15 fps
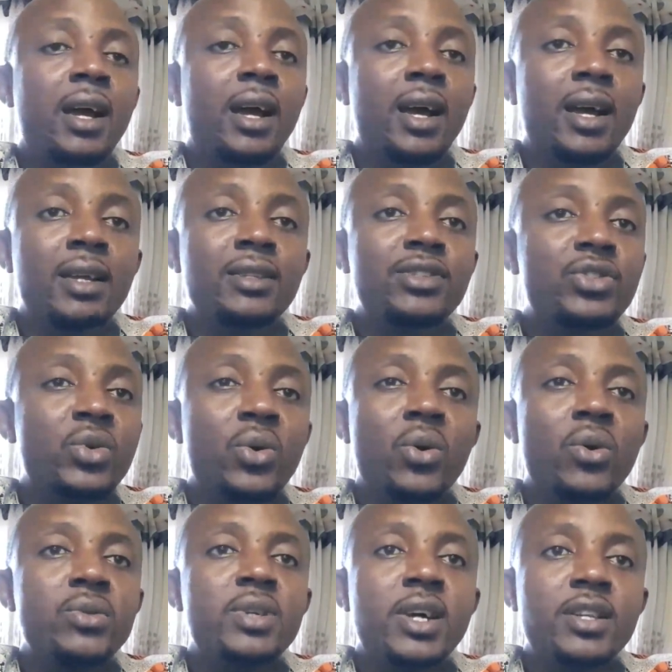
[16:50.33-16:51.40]
and so
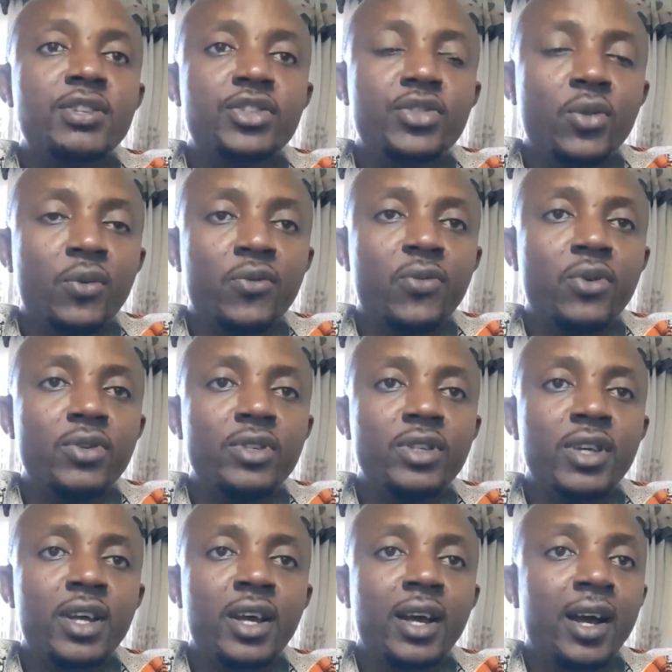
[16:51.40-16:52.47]
on and so forth.
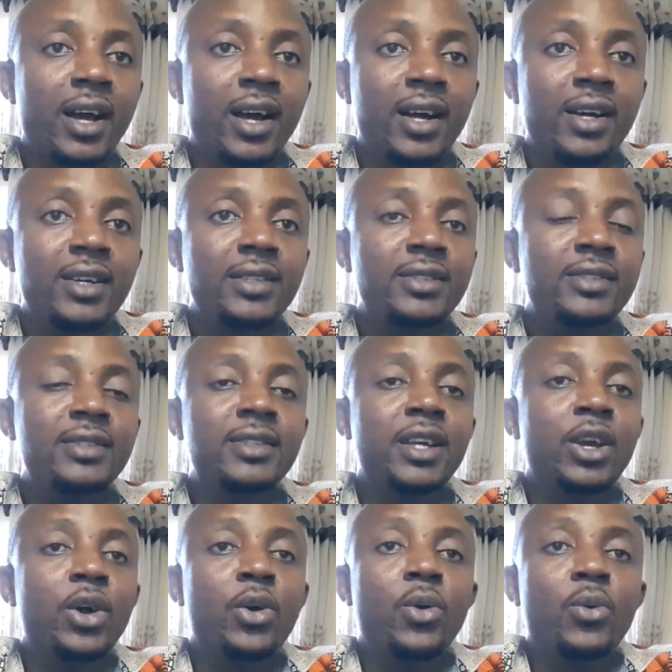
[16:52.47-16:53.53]
And
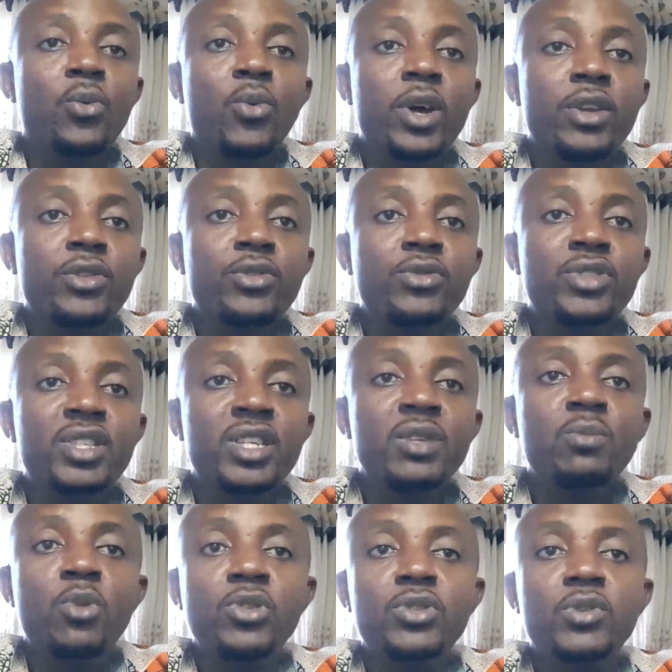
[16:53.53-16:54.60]
when you see
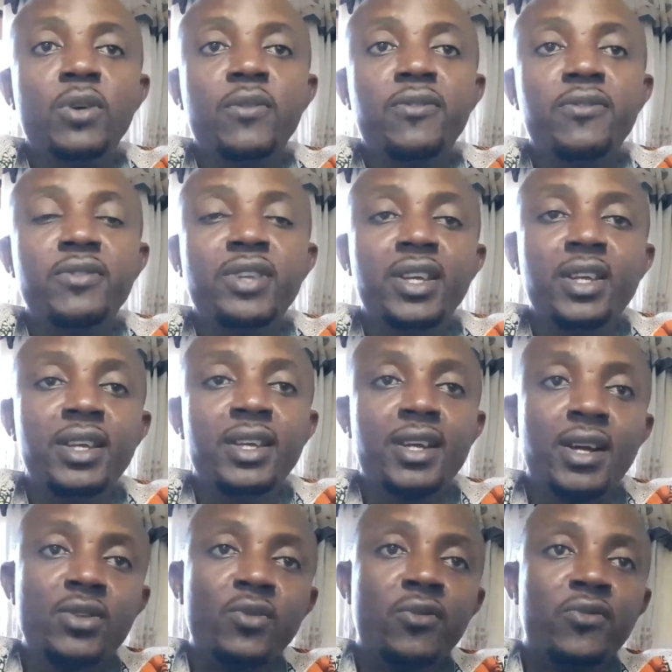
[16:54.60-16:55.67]
most of the
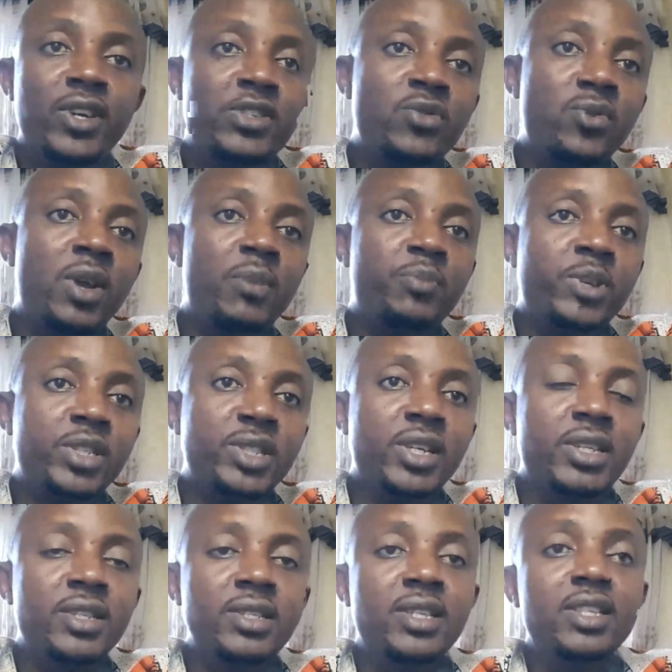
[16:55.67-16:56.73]
cardiovascular
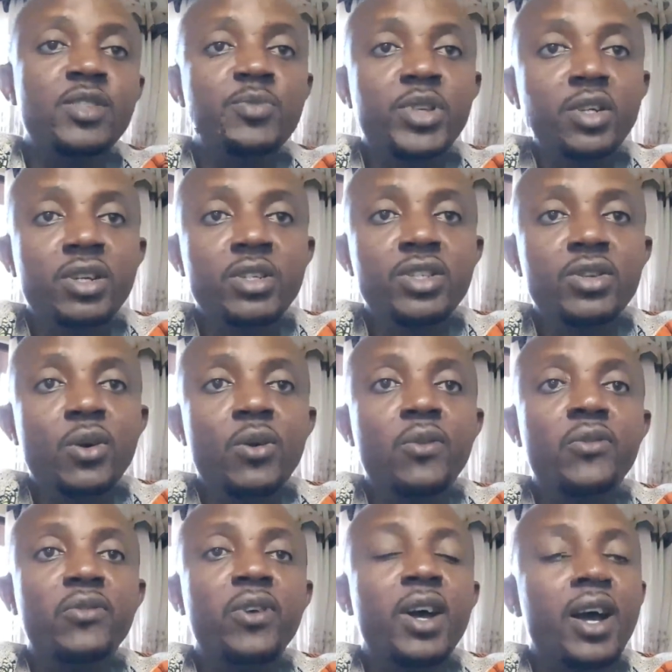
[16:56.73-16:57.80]
patients, is because
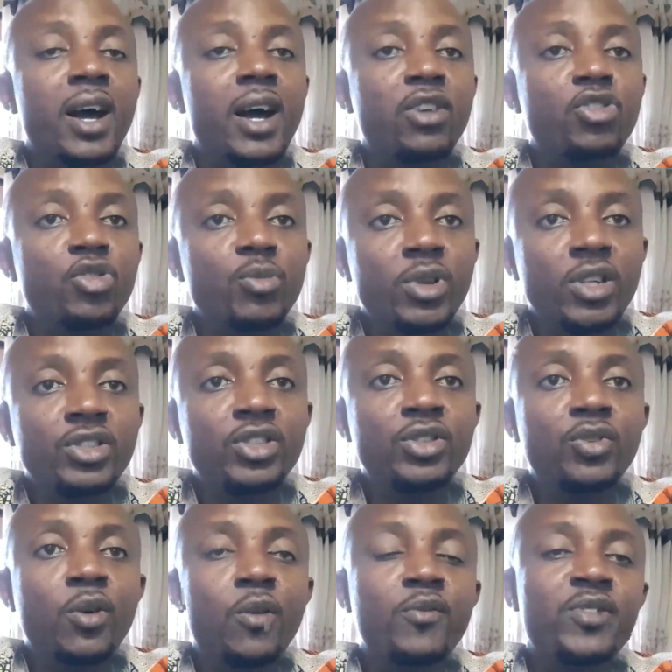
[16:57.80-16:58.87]
of
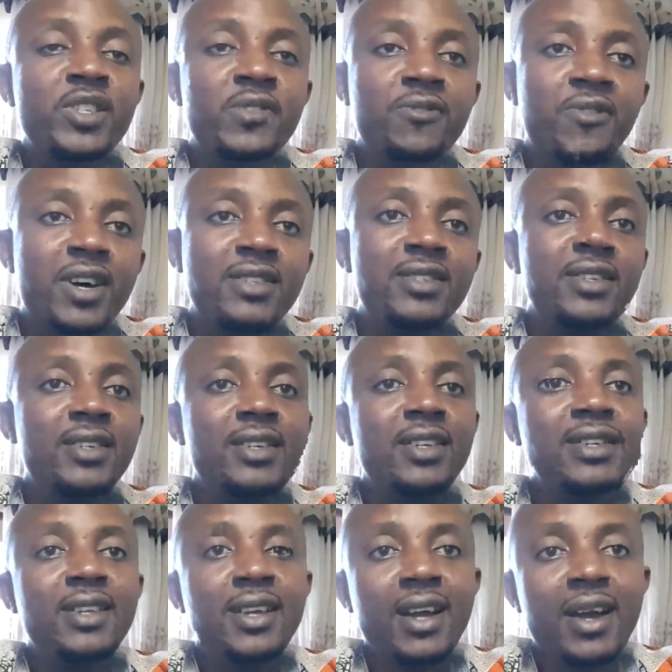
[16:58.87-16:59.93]
accumulation of this fat
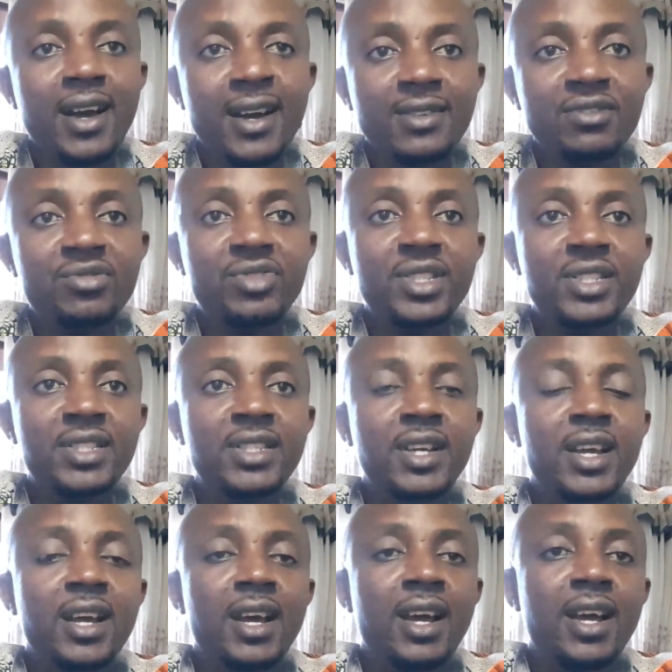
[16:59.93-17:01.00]
in their arteries
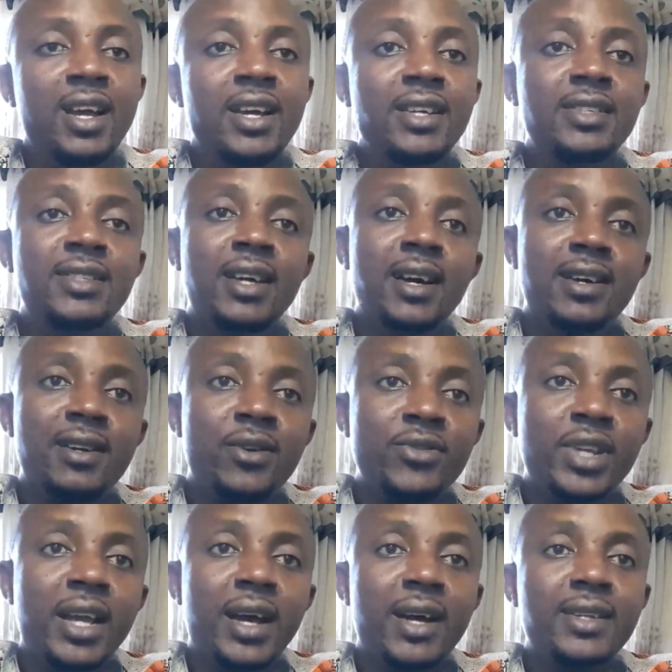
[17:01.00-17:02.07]
and
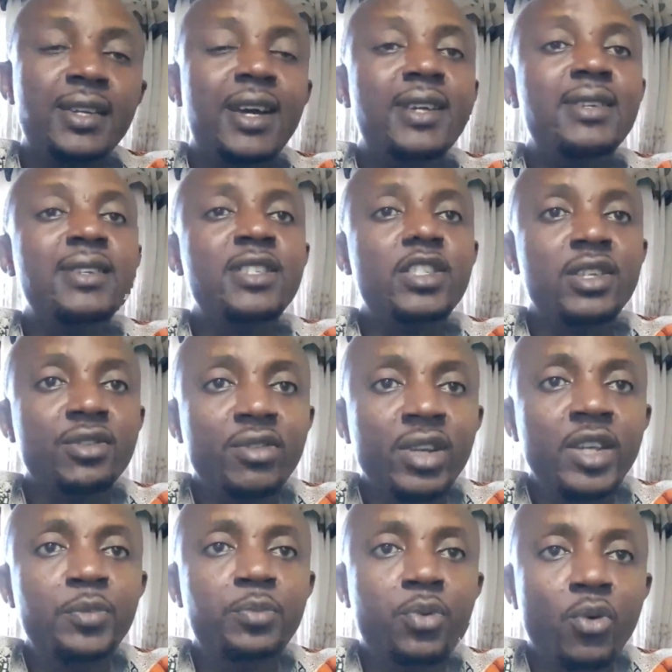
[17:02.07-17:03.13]
around the heart, and this
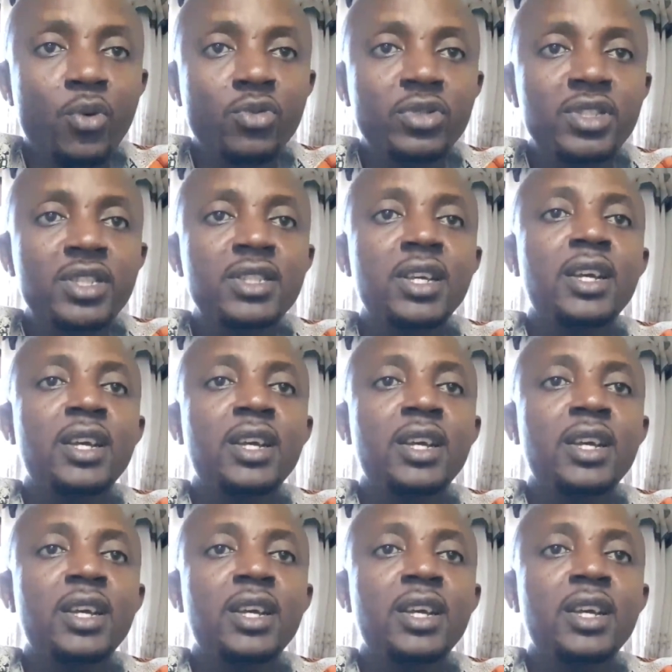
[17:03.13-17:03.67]
really poses